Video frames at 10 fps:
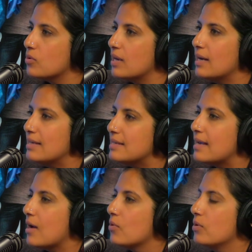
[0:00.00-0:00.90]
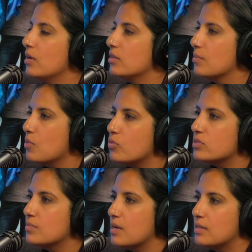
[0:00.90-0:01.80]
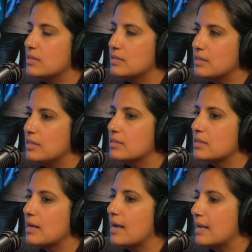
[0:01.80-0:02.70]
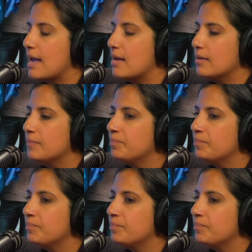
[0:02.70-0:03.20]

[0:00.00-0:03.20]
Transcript: Can I take out the most amount of disease that I can?